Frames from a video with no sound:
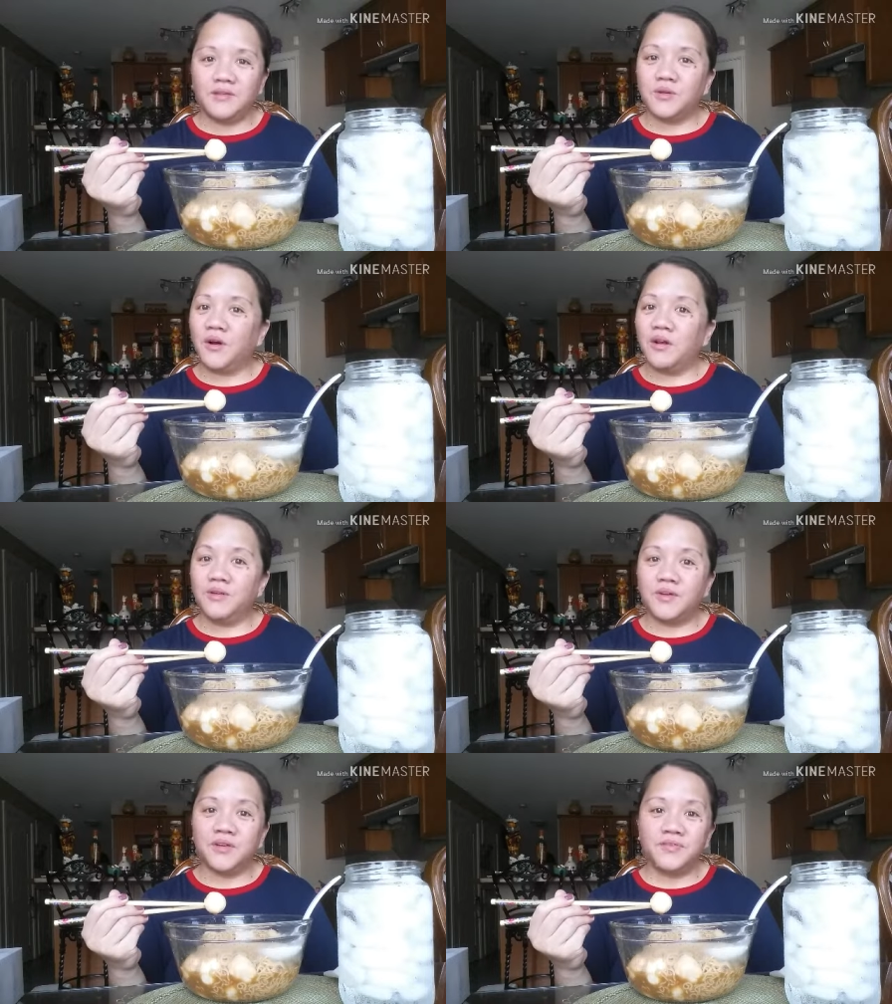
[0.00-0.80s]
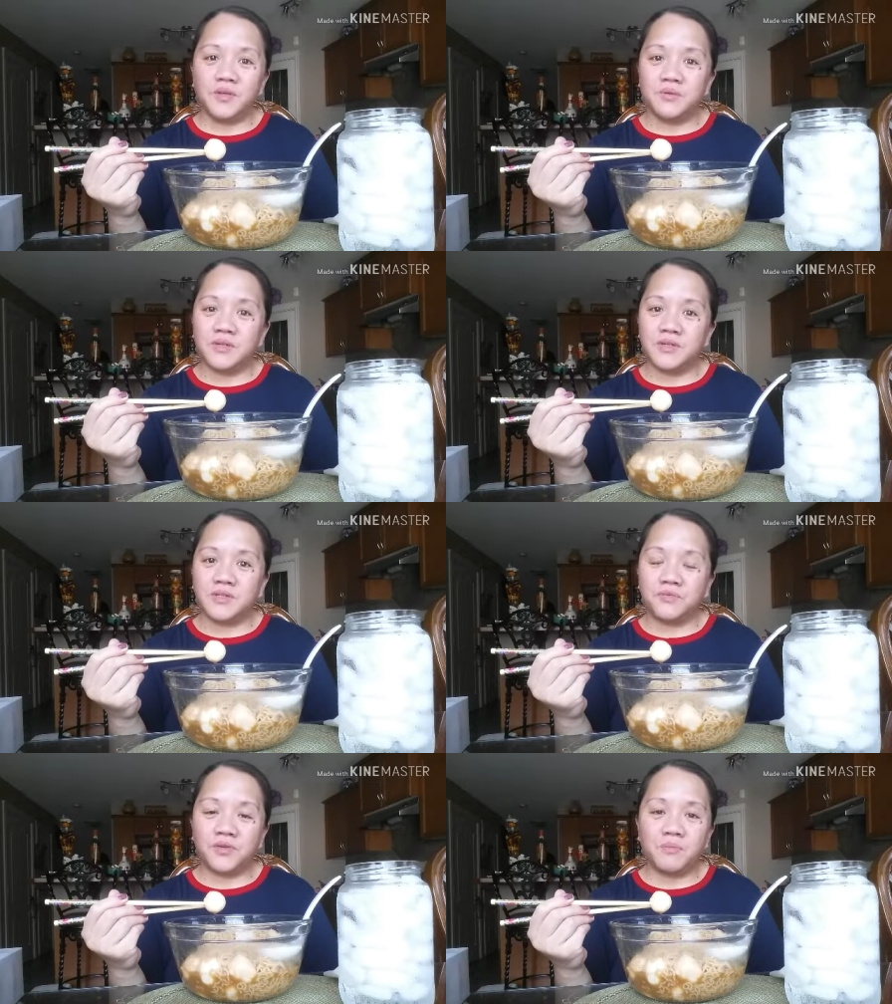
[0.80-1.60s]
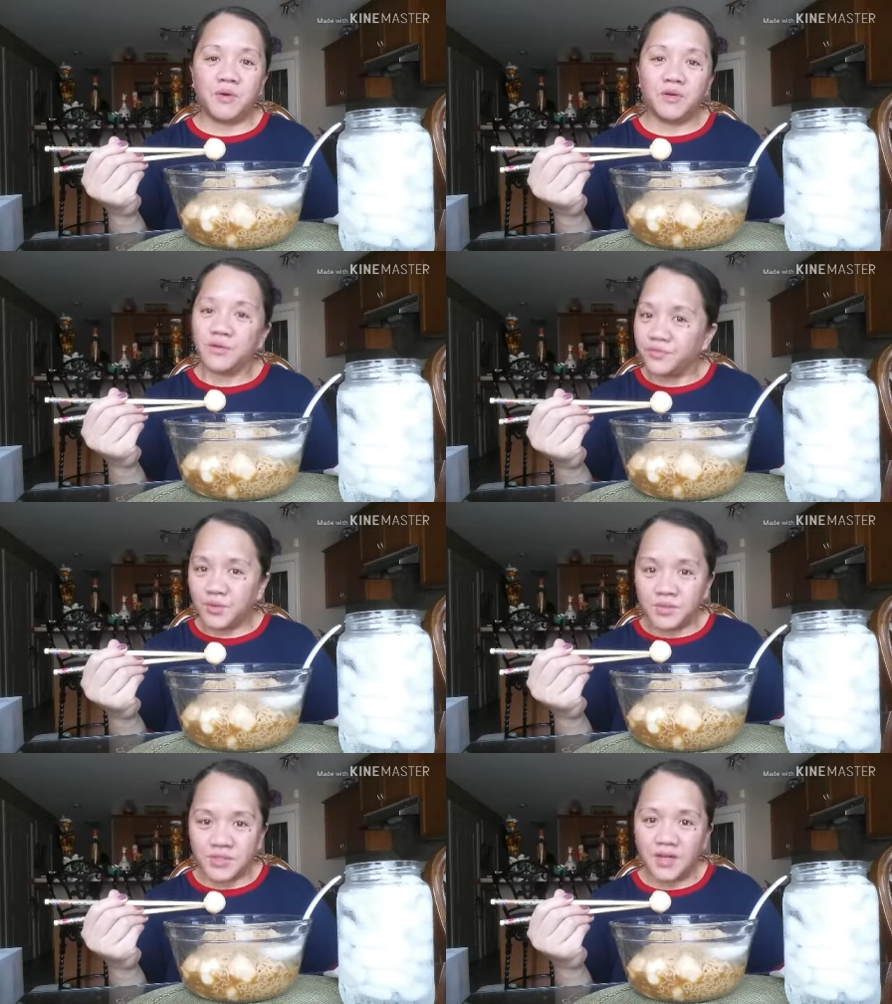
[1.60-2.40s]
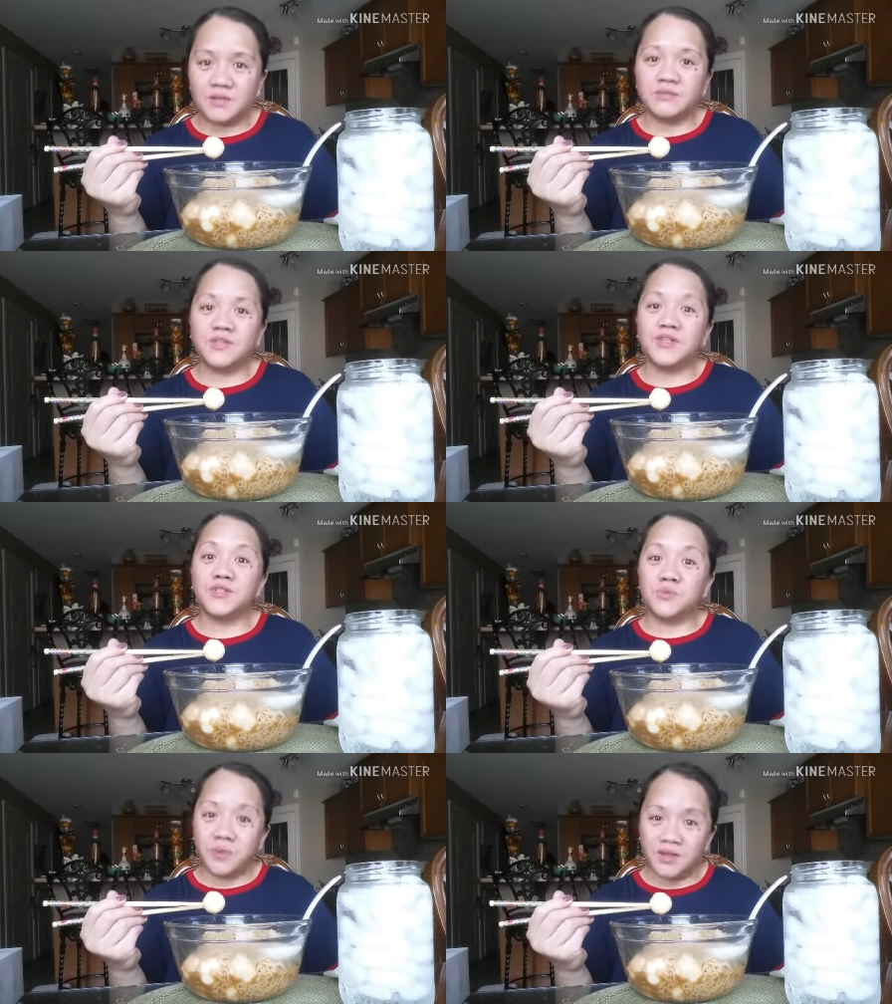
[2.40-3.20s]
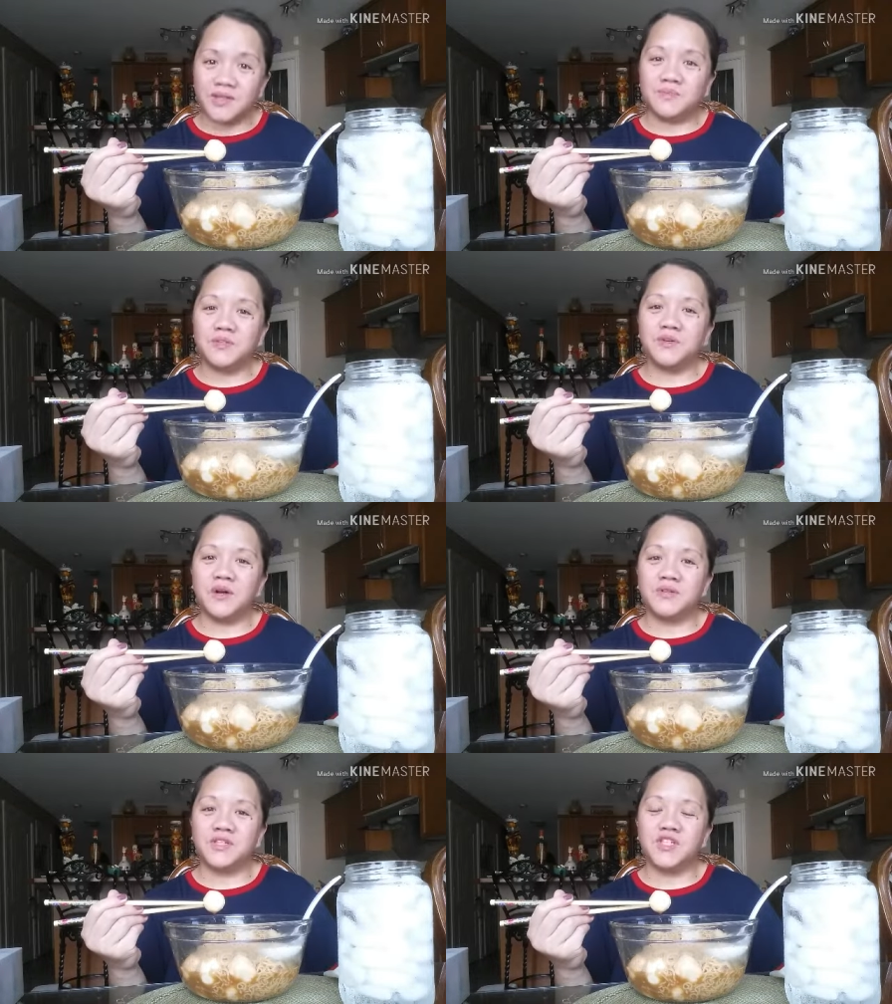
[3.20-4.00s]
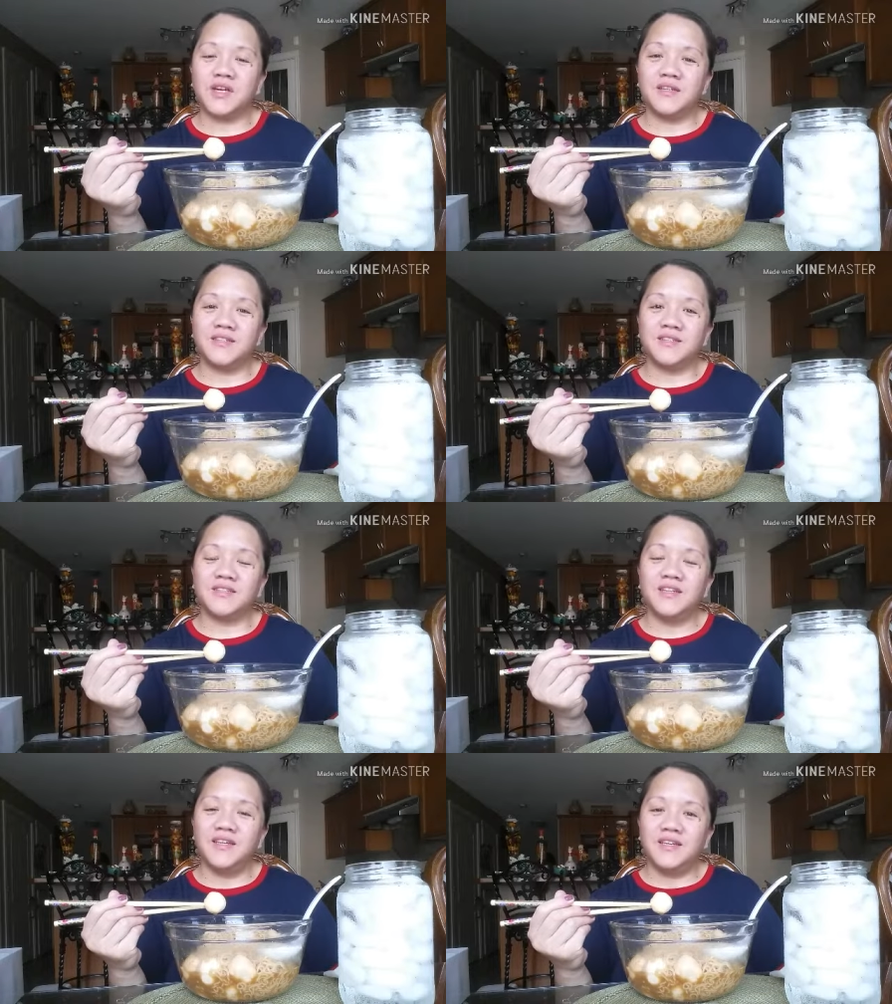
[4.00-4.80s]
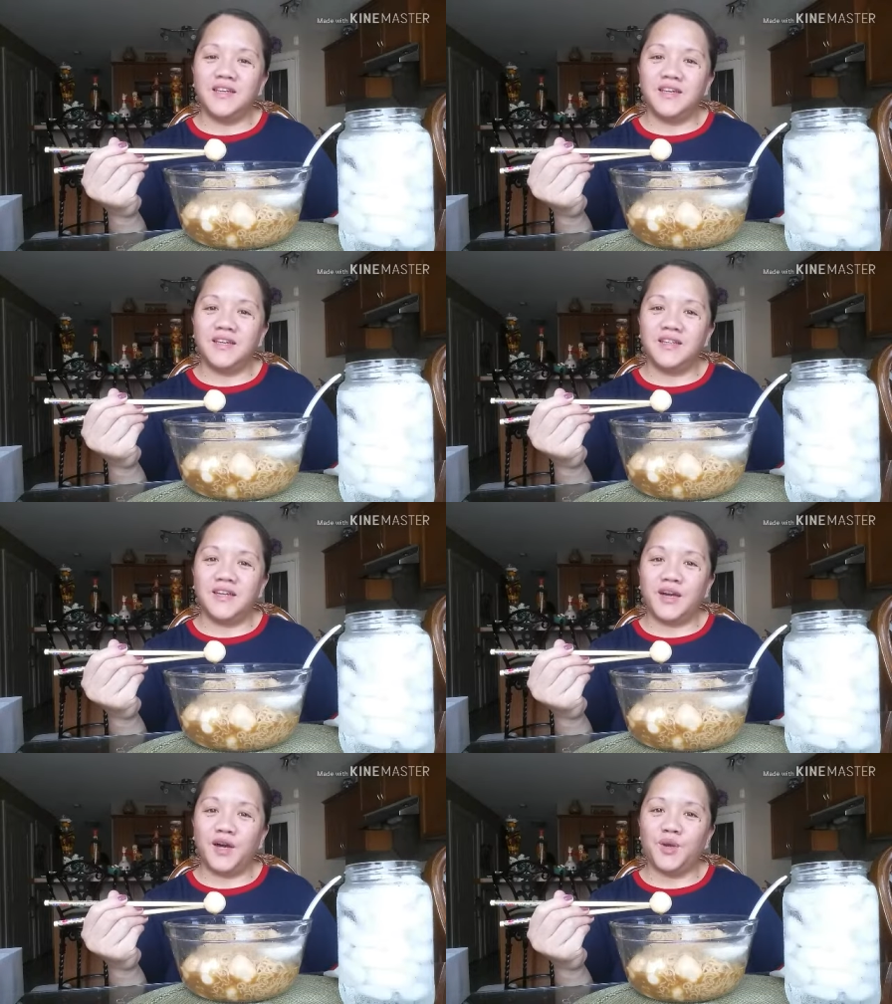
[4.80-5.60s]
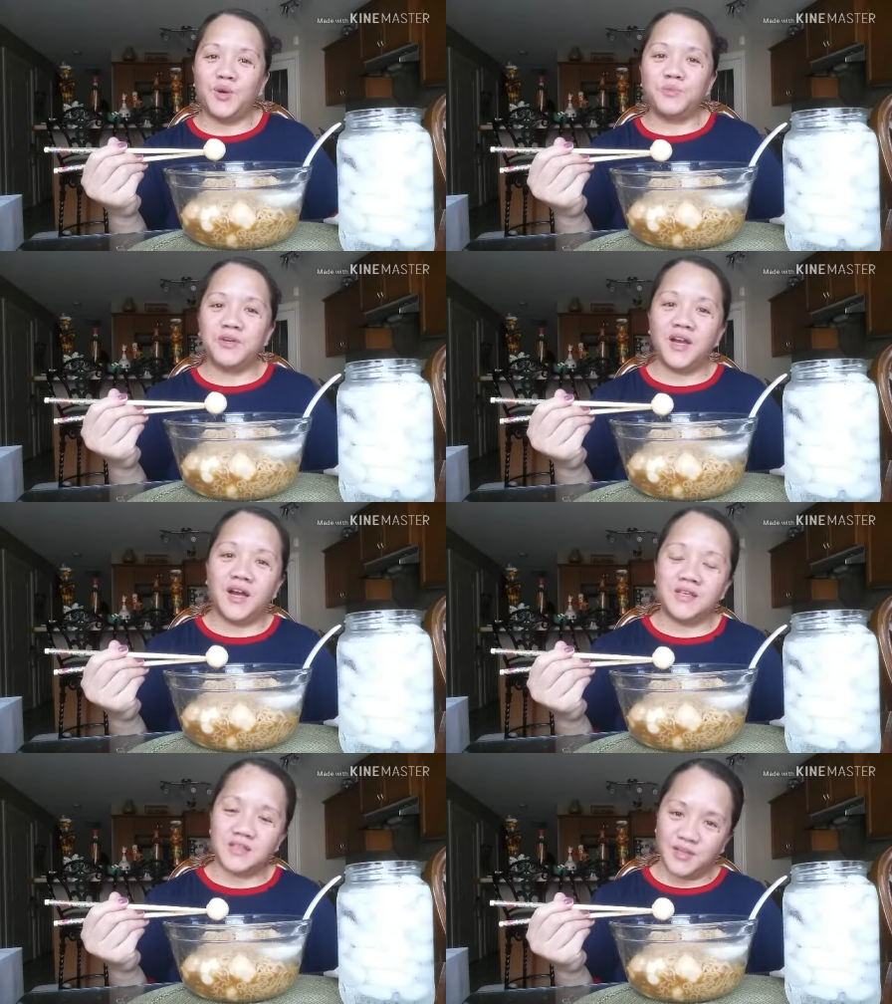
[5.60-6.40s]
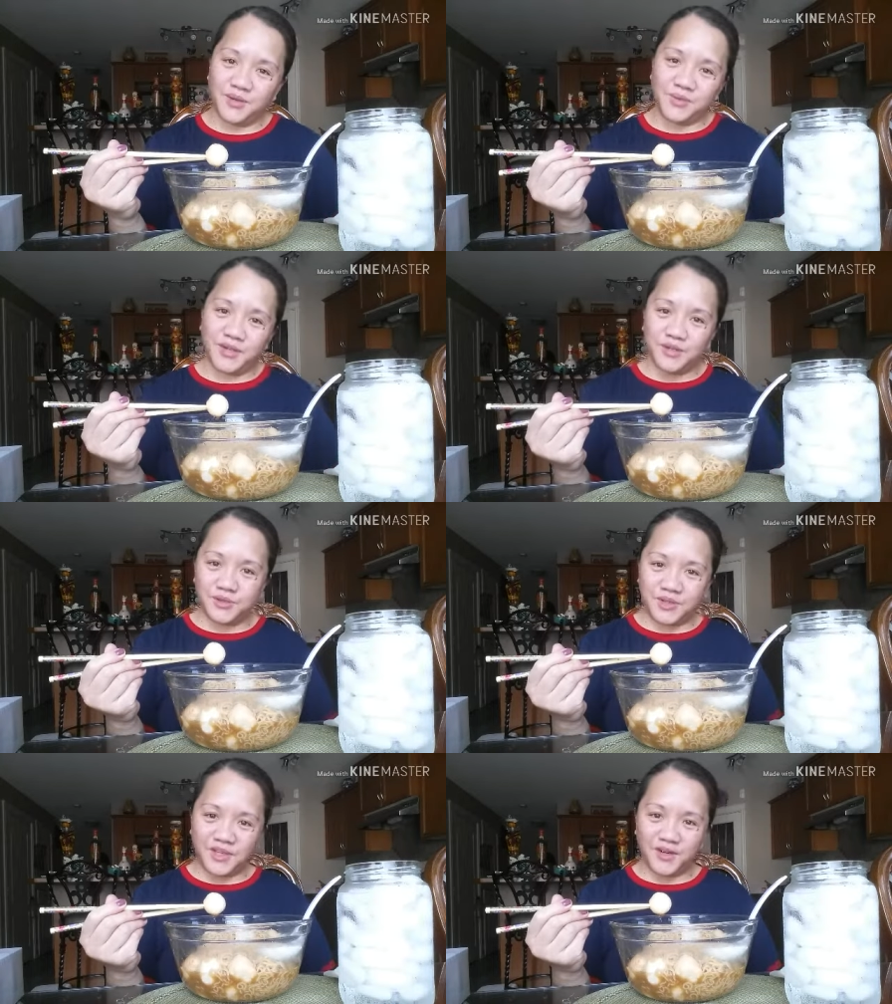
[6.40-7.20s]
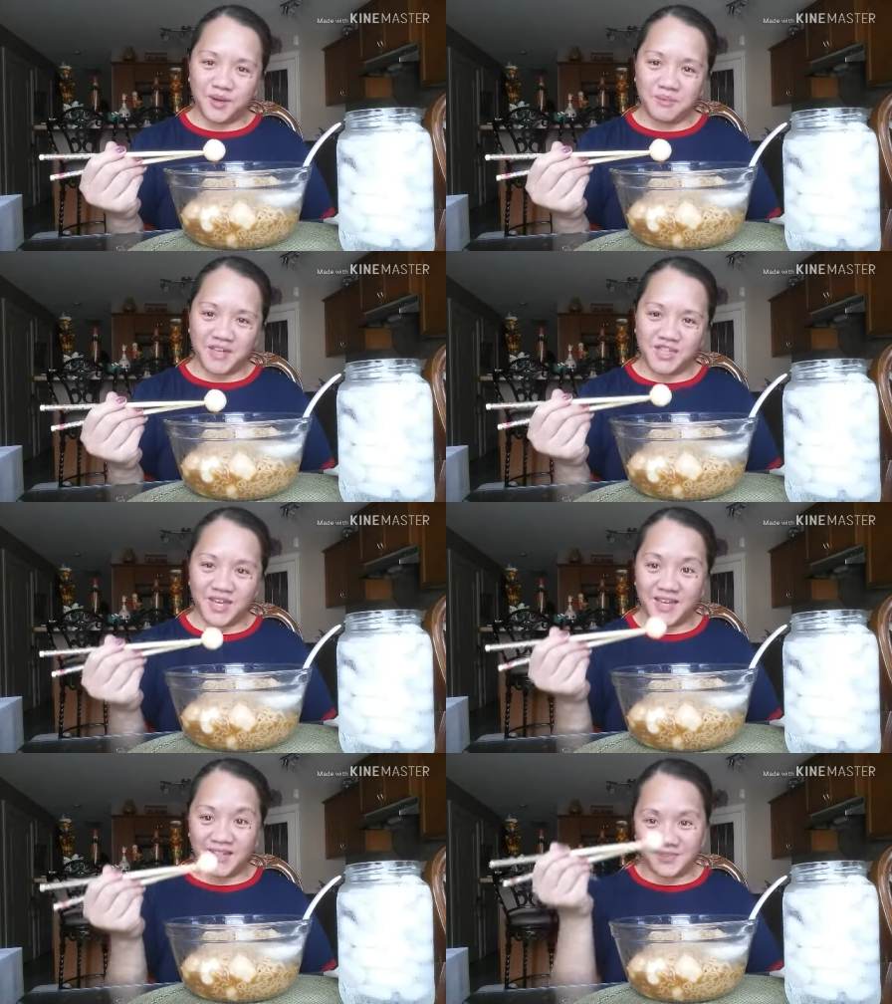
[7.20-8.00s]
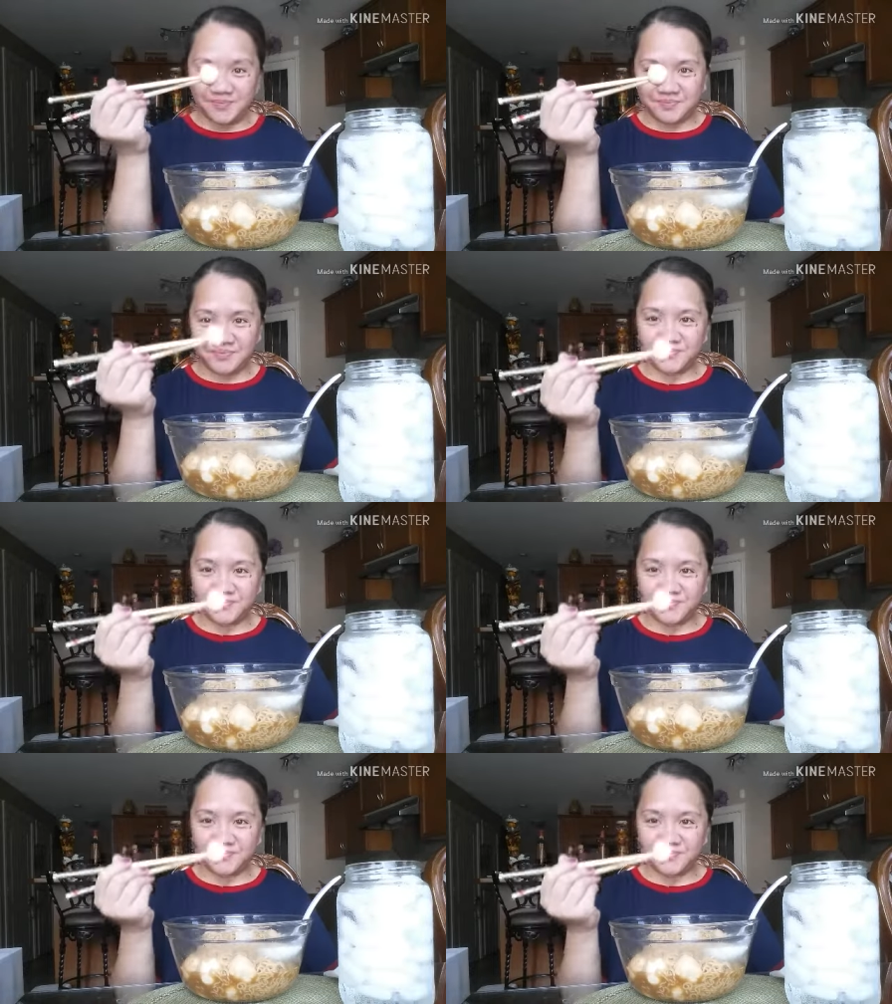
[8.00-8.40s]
To all of our viewers from all of those countries, welcome to our channel. And uh, I hope you guys like what I do here on my channel.